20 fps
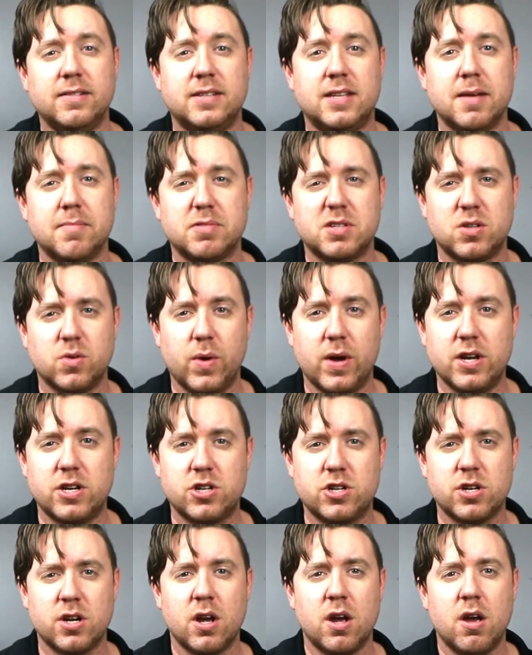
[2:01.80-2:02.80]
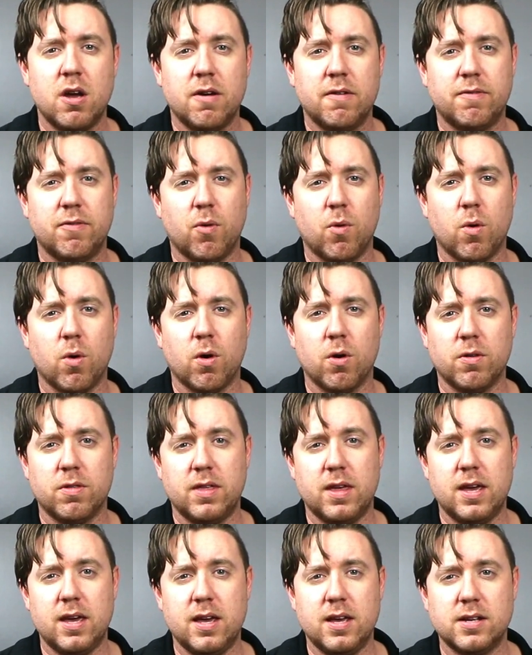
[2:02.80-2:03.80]
dip switch for
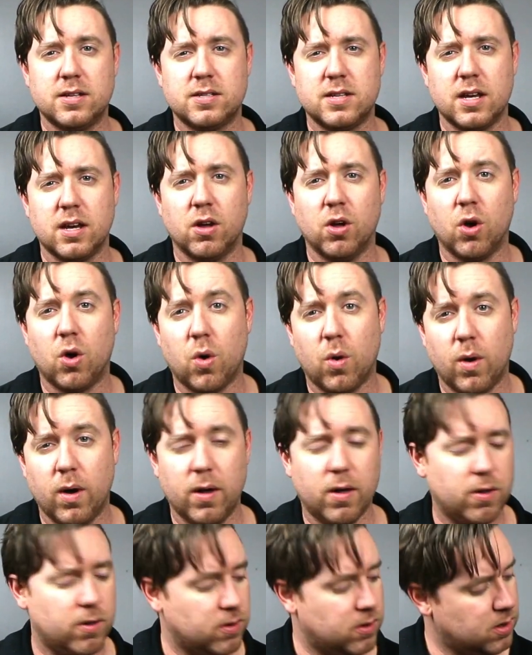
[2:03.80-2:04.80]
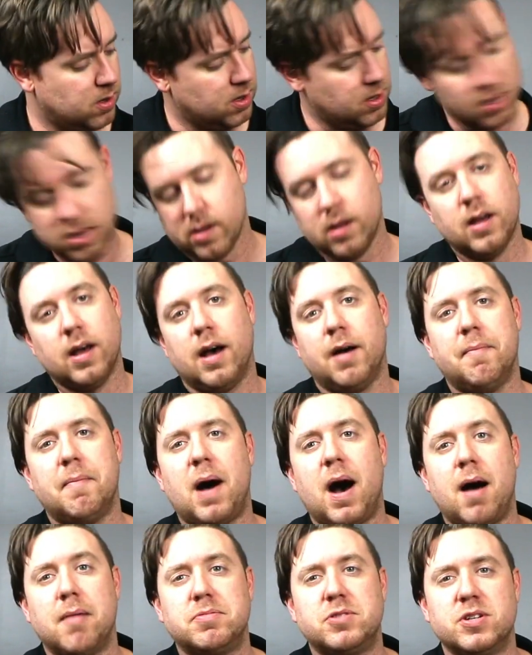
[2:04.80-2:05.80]
the single coil
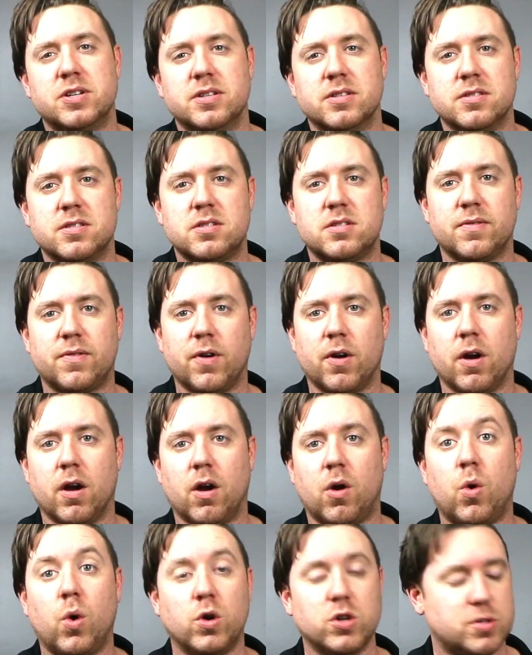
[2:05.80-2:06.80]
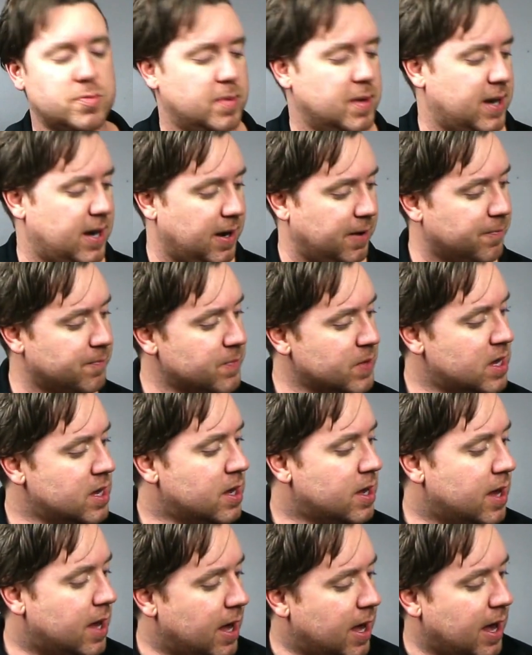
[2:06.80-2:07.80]
options for coil splitting.
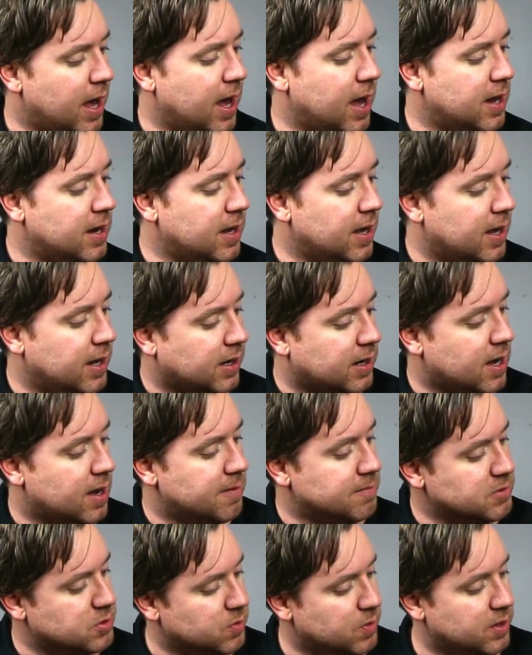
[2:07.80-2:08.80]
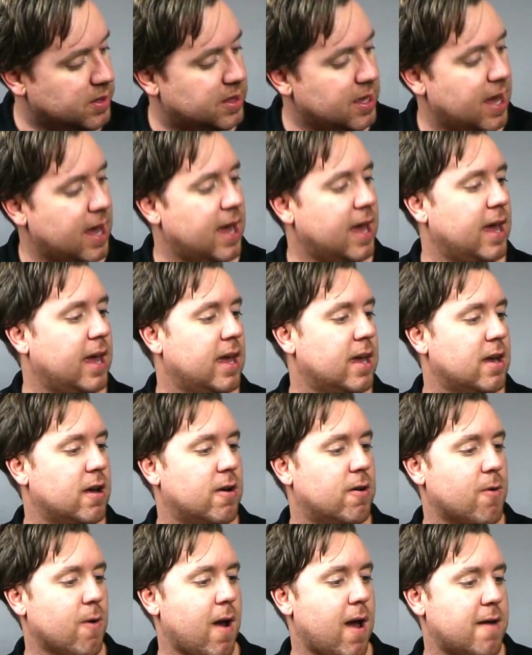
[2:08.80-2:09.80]
And it comes with a
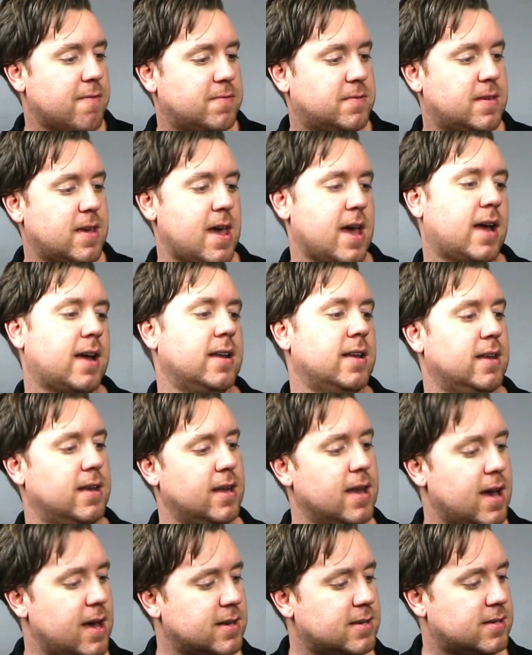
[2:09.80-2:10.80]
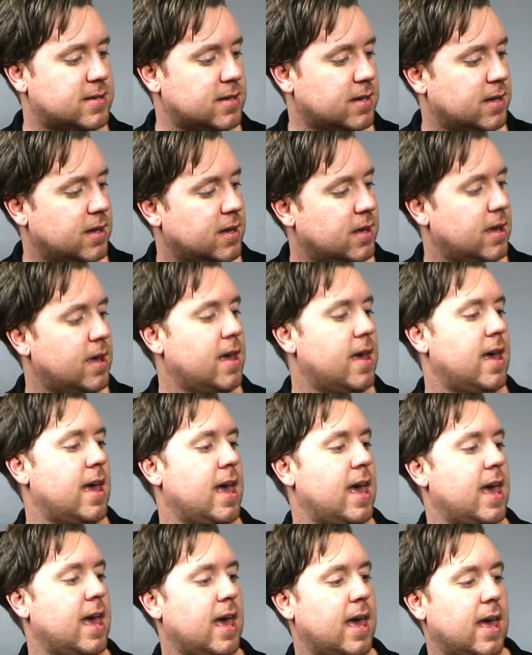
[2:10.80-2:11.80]
Graphtec nut,
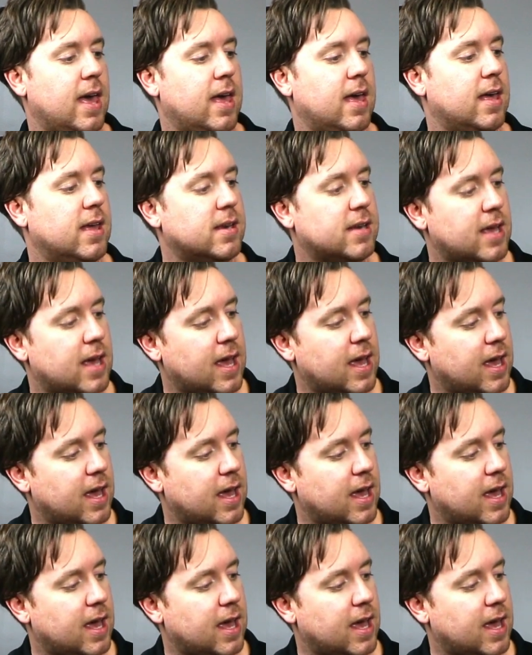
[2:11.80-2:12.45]
and